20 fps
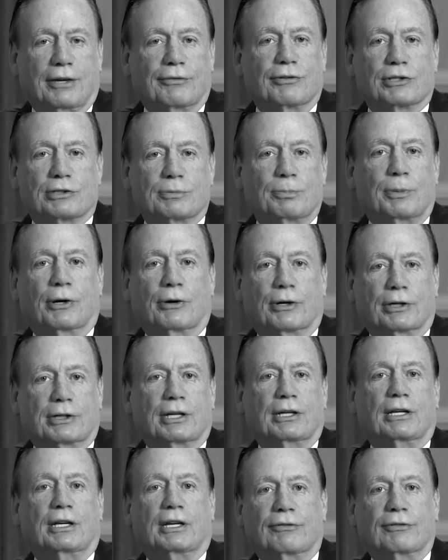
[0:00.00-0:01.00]
evil spirit
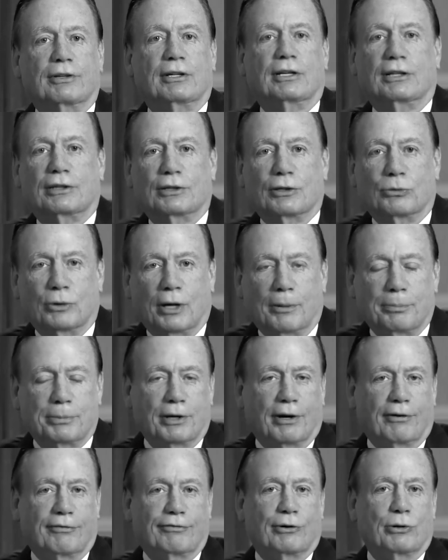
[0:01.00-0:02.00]
can even
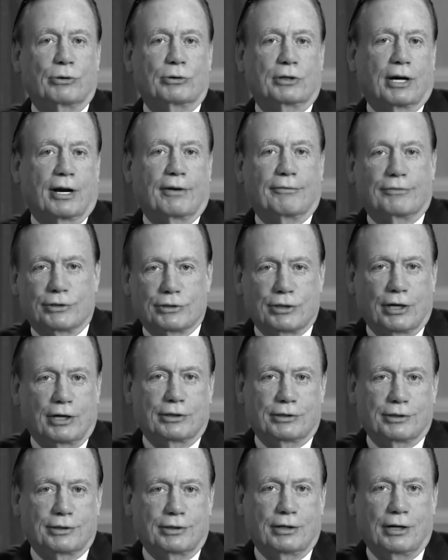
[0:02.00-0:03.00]
interrupt our phone
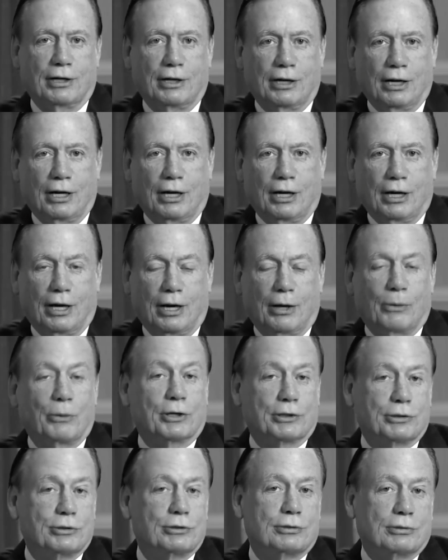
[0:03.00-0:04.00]
conversation,"
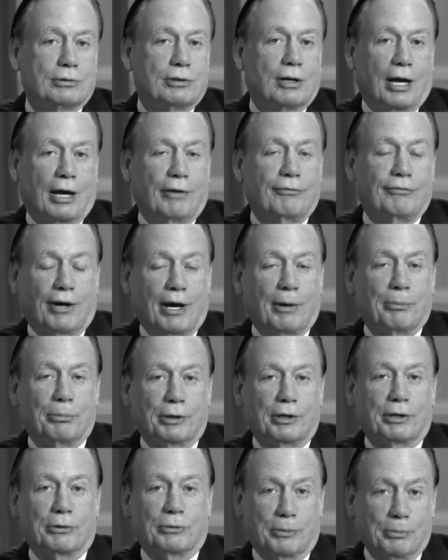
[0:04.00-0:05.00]
which I found
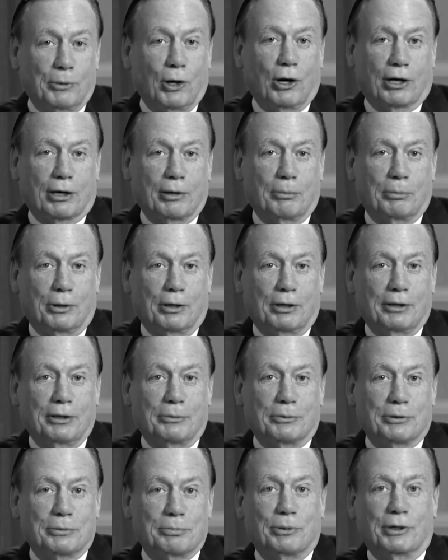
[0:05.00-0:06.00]
pretty remarkable.
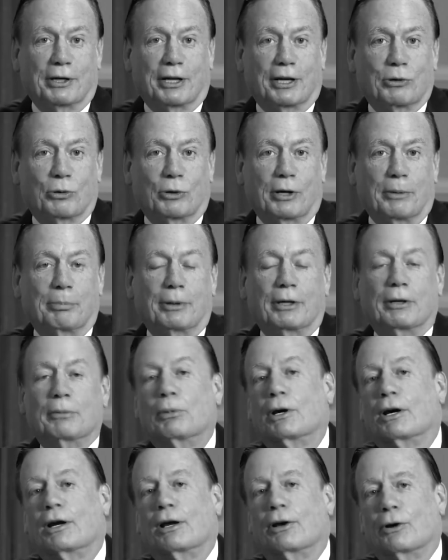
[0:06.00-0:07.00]
It was pretty creepy,
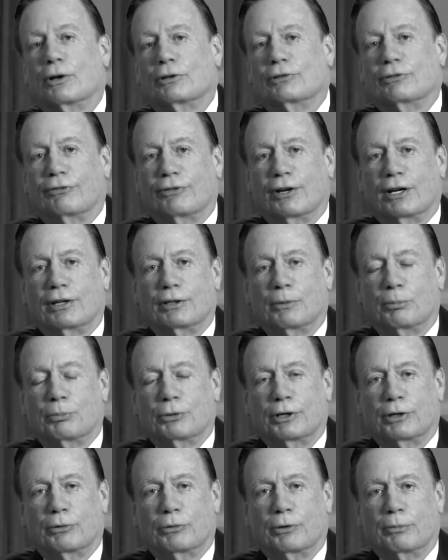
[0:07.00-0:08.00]
but I also found it
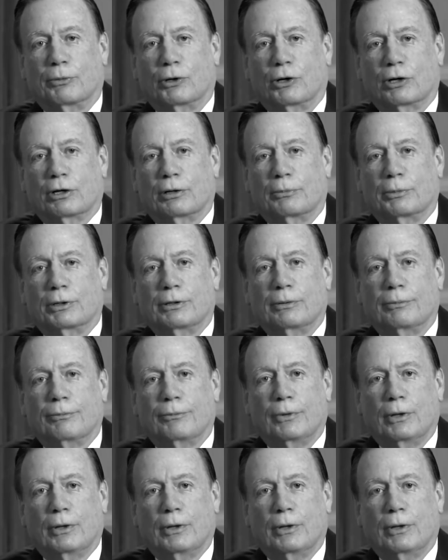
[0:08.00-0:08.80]
pretty remarkable.